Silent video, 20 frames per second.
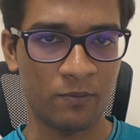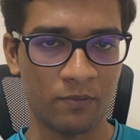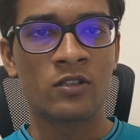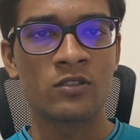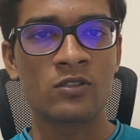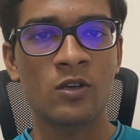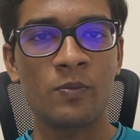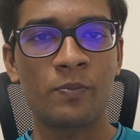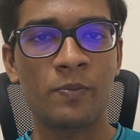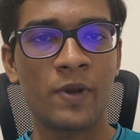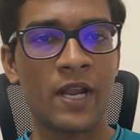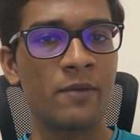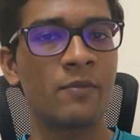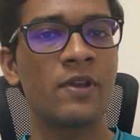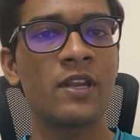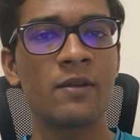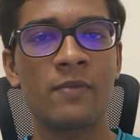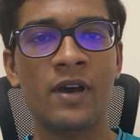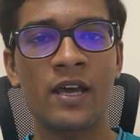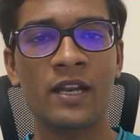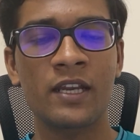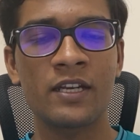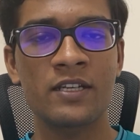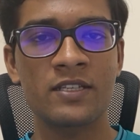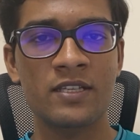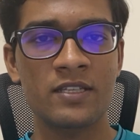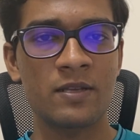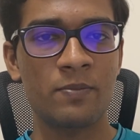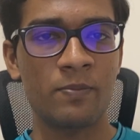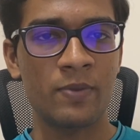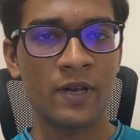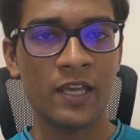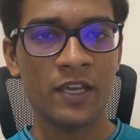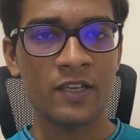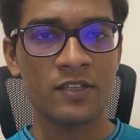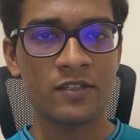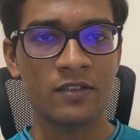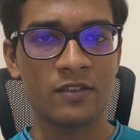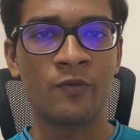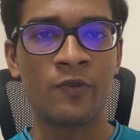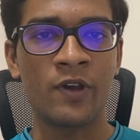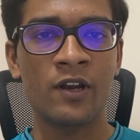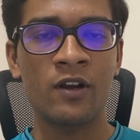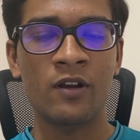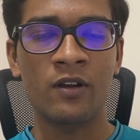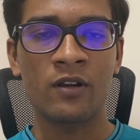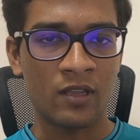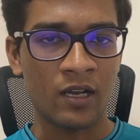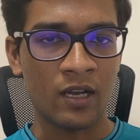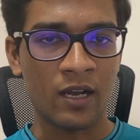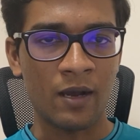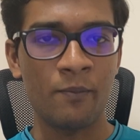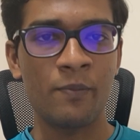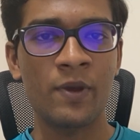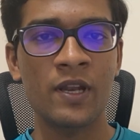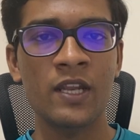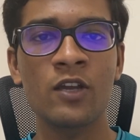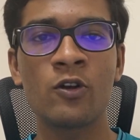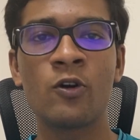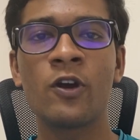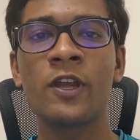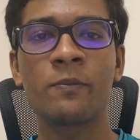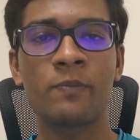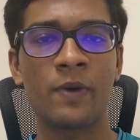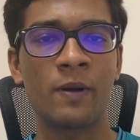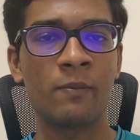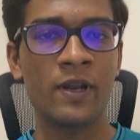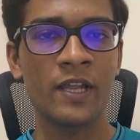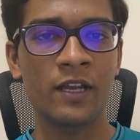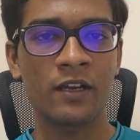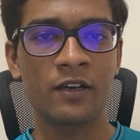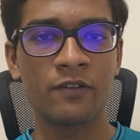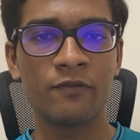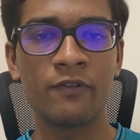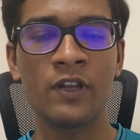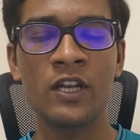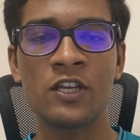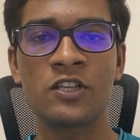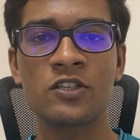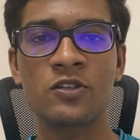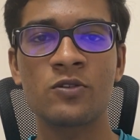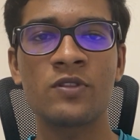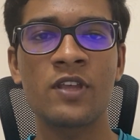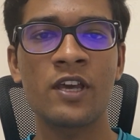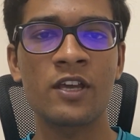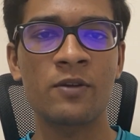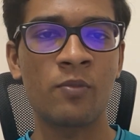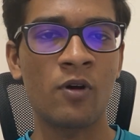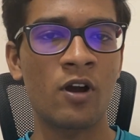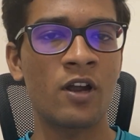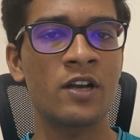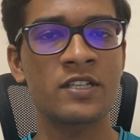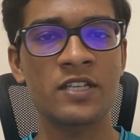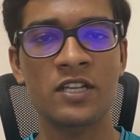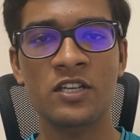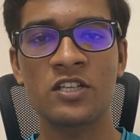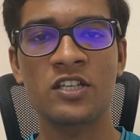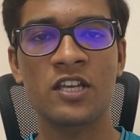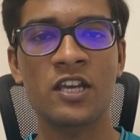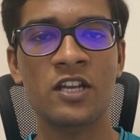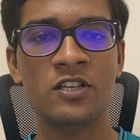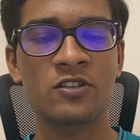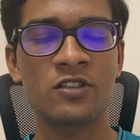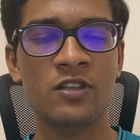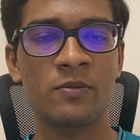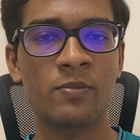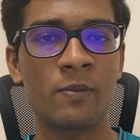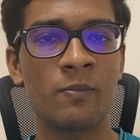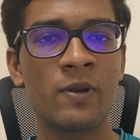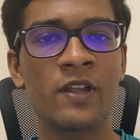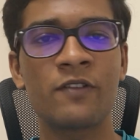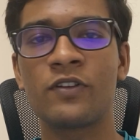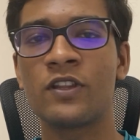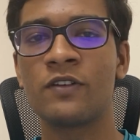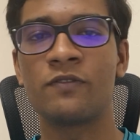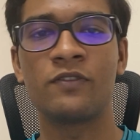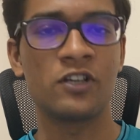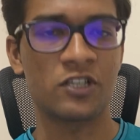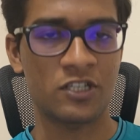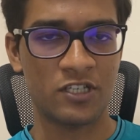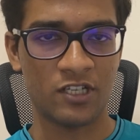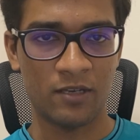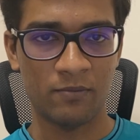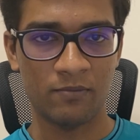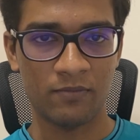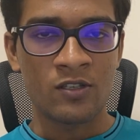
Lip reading: So primary markets is the place where the company going public will issue their bonds and shares to the public for the first time.